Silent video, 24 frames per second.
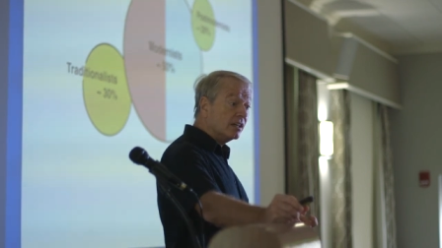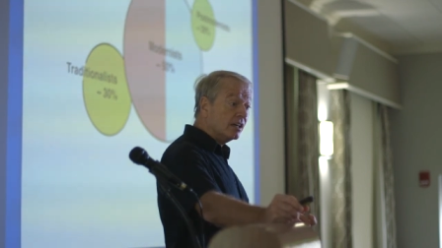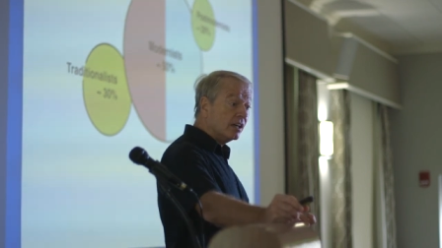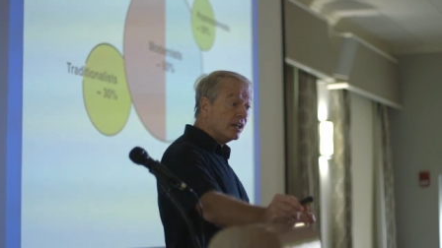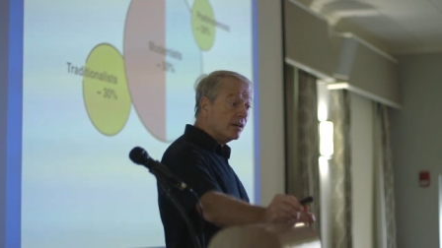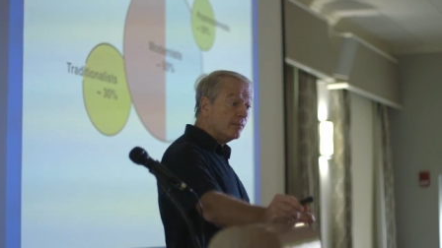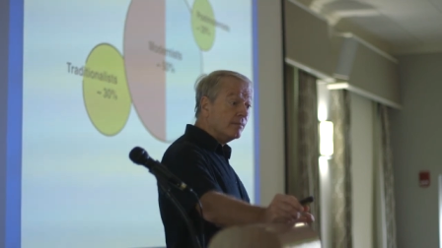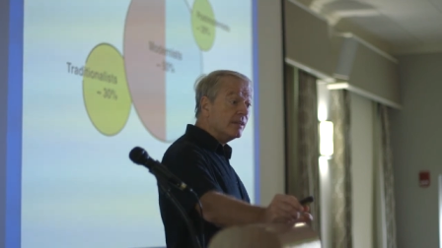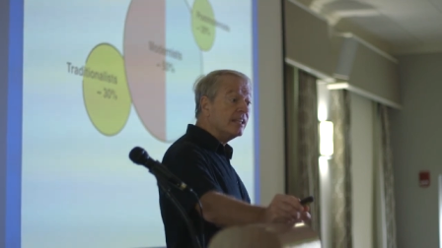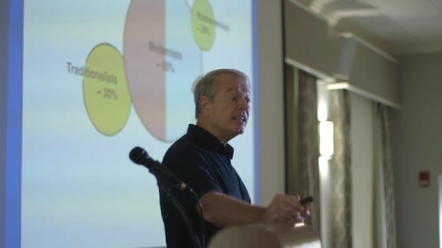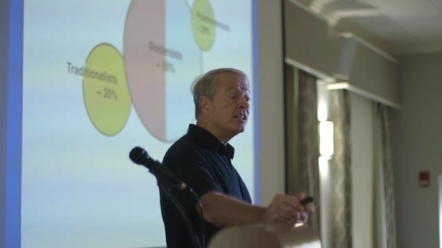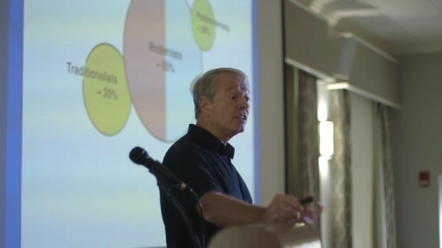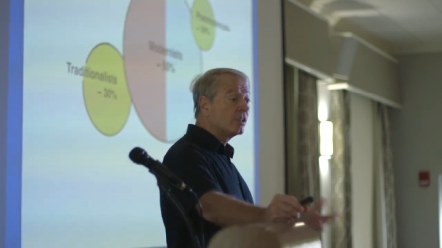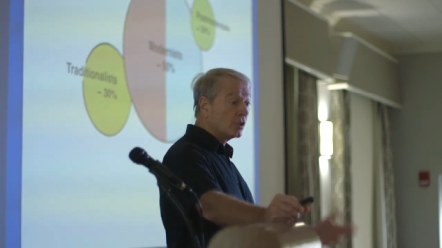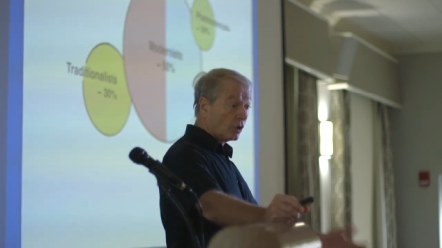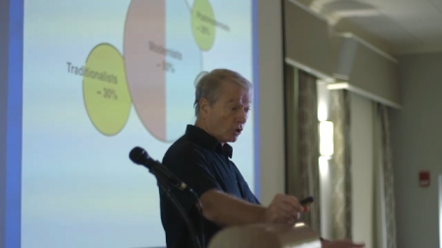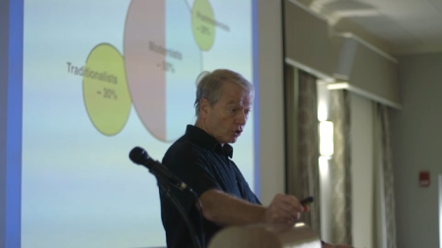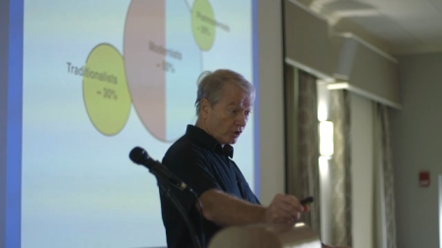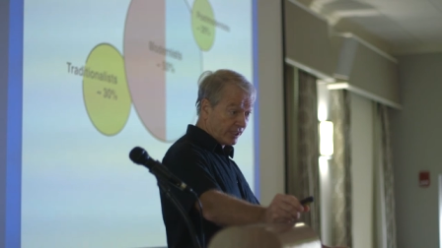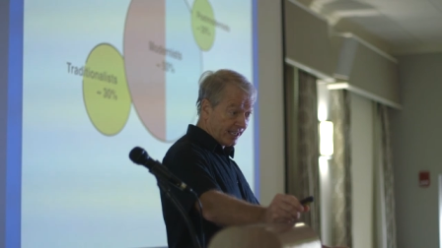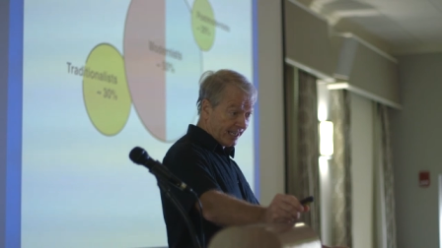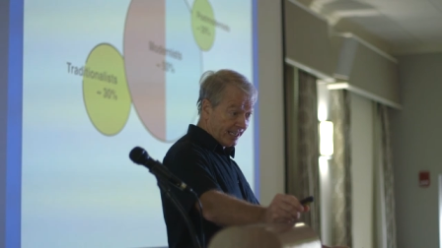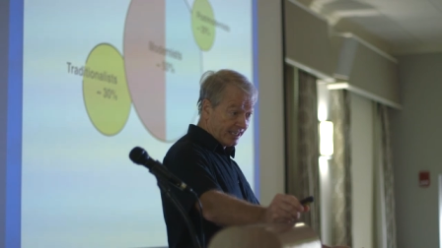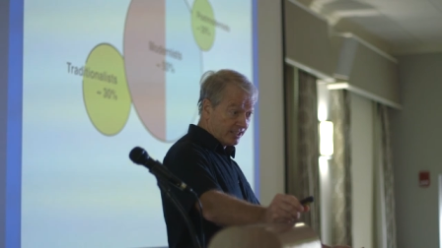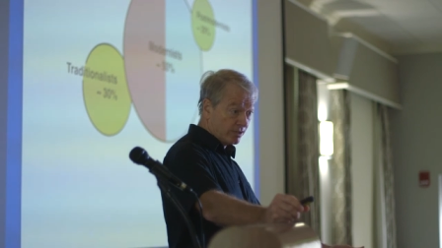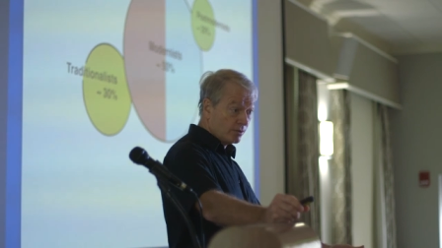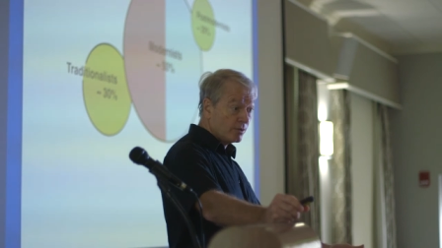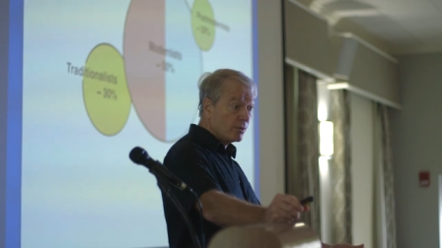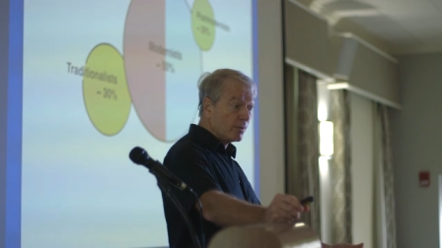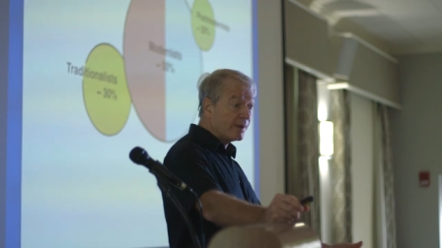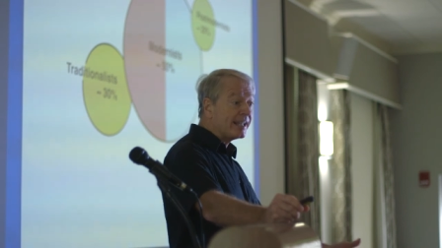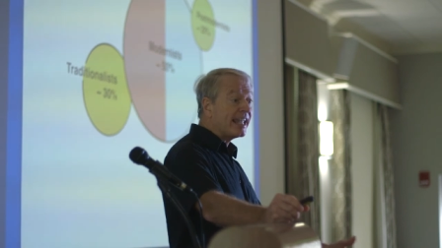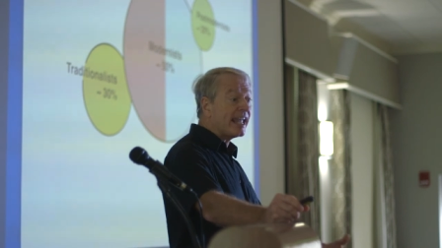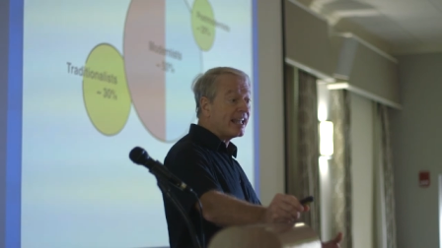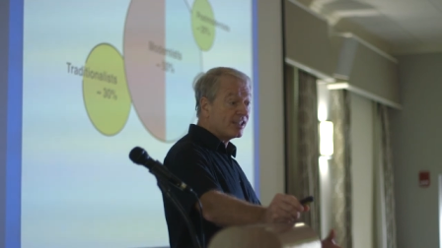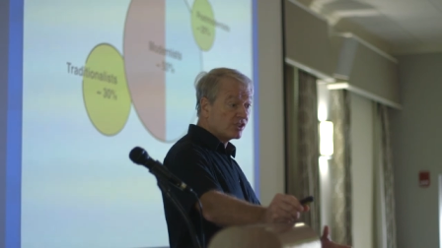um, inculcate. I
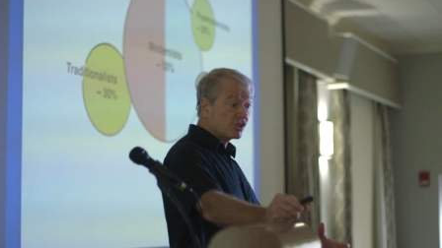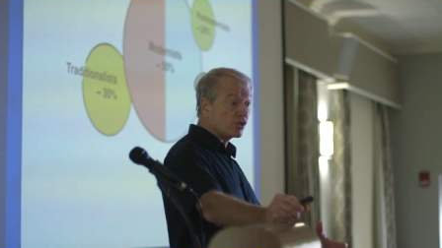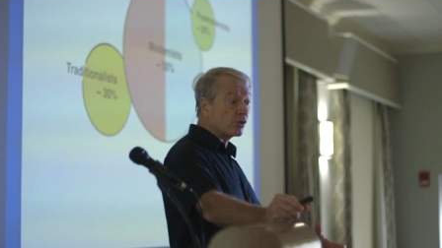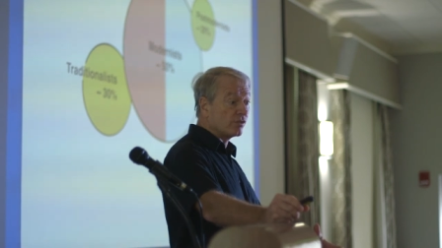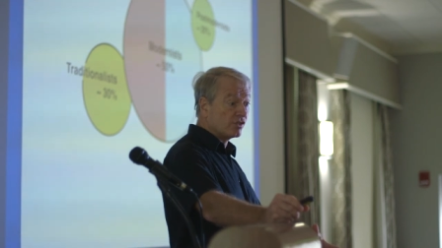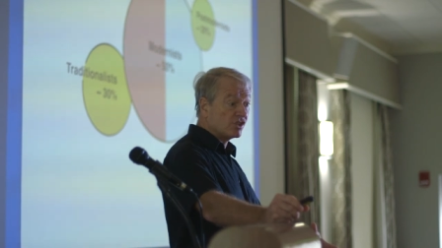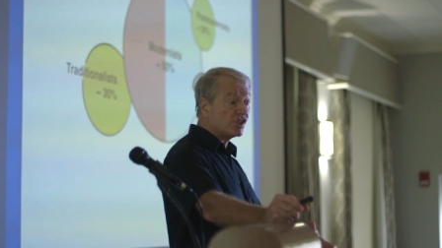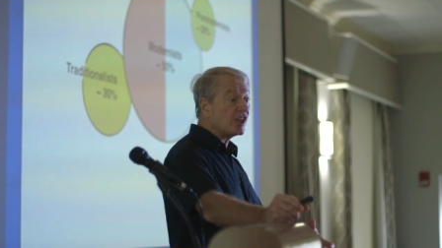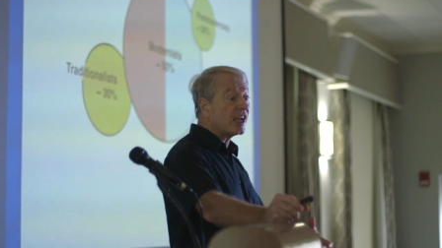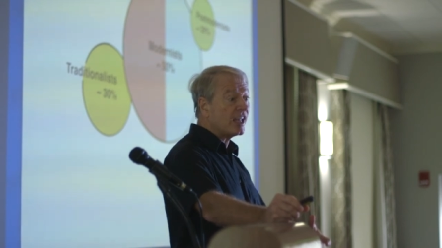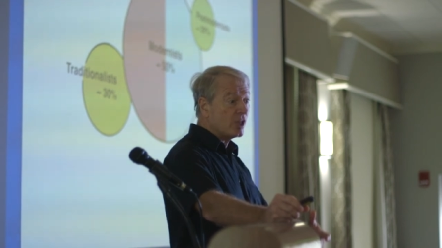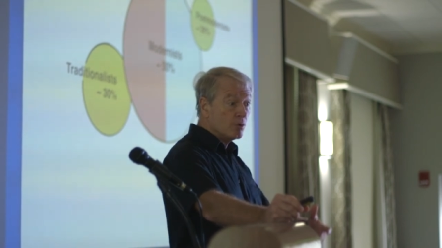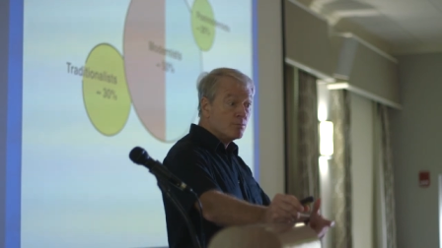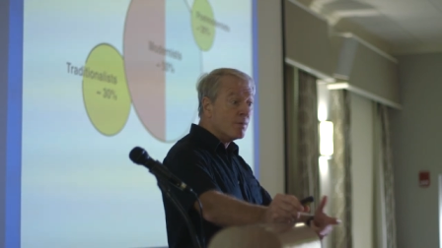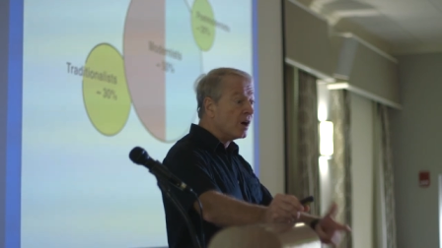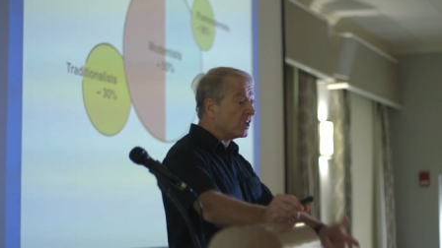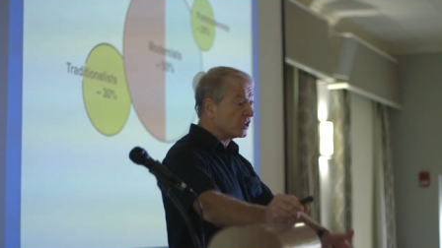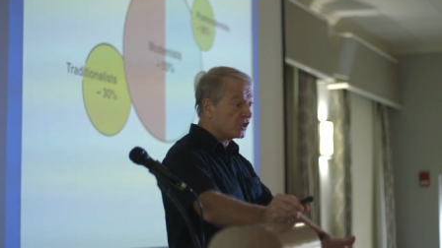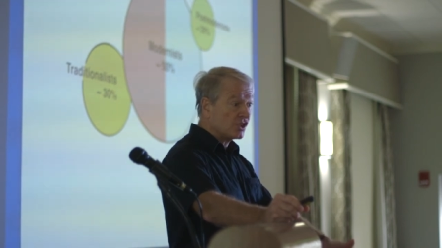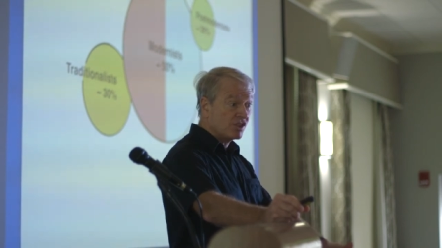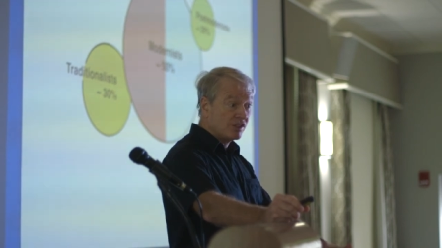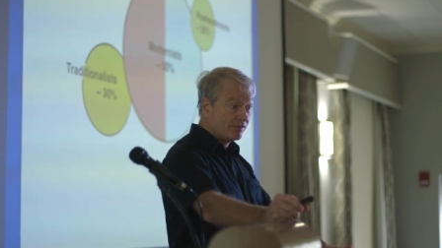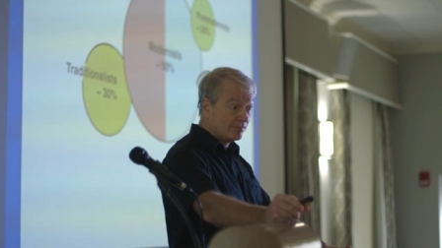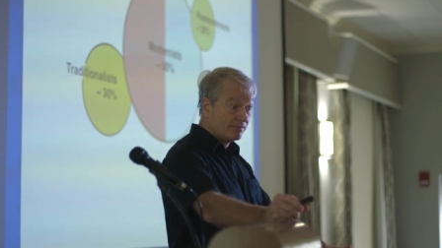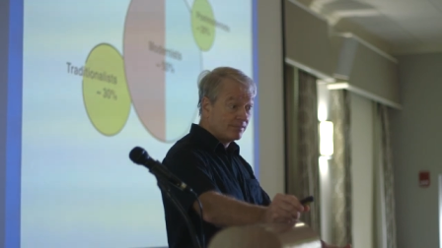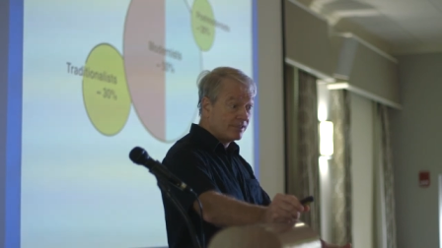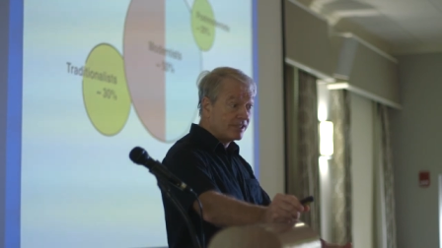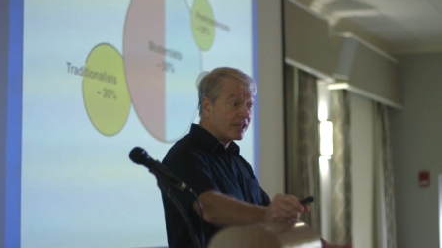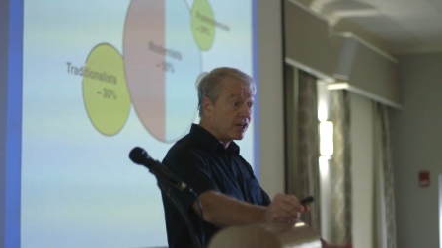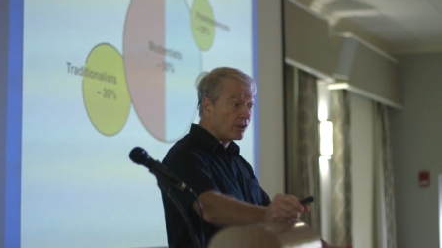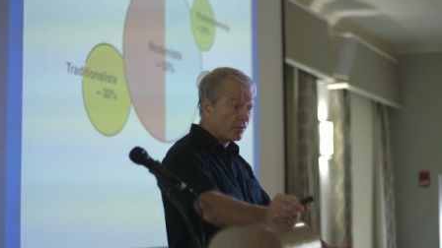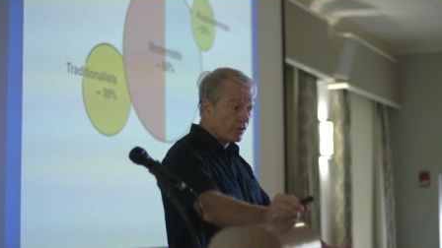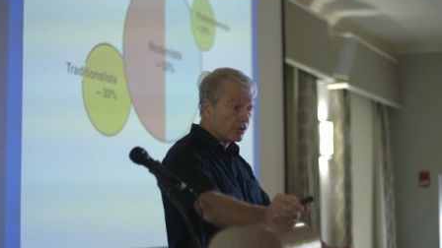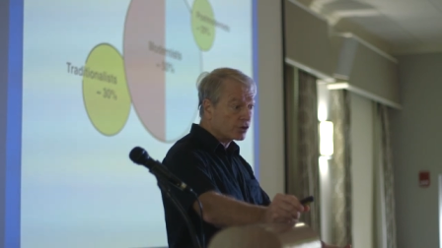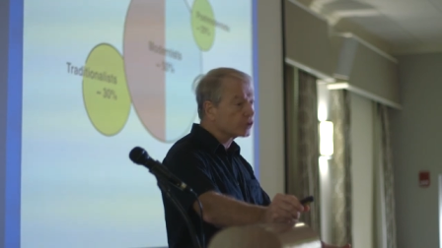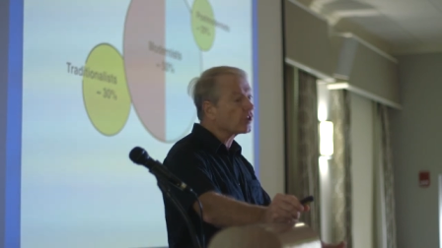mean, we can't sort of say you must
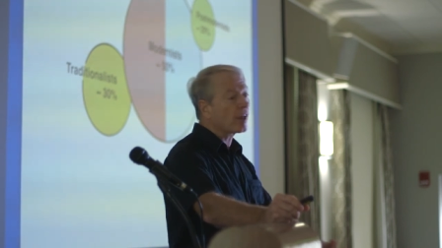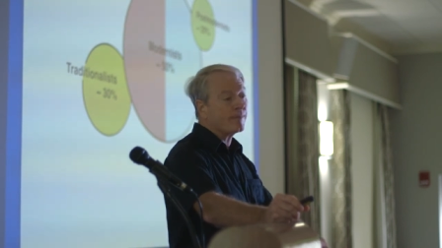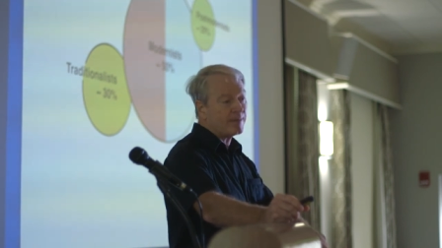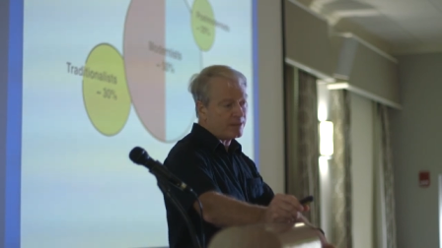tell the truth.